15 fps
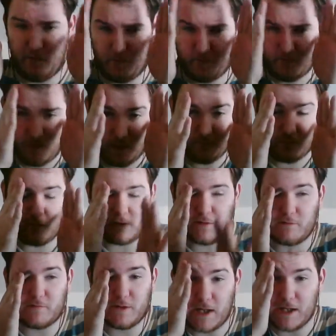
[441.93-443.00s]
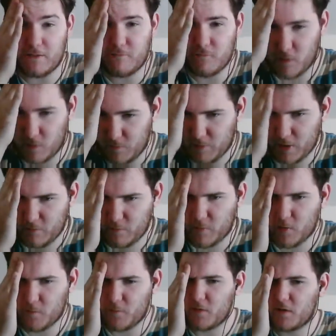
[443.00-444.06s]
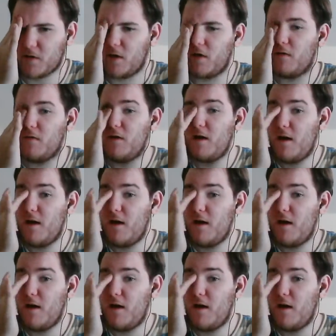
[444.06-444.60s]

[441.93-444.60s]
I'm specifically doing it for a bigger purpose. So,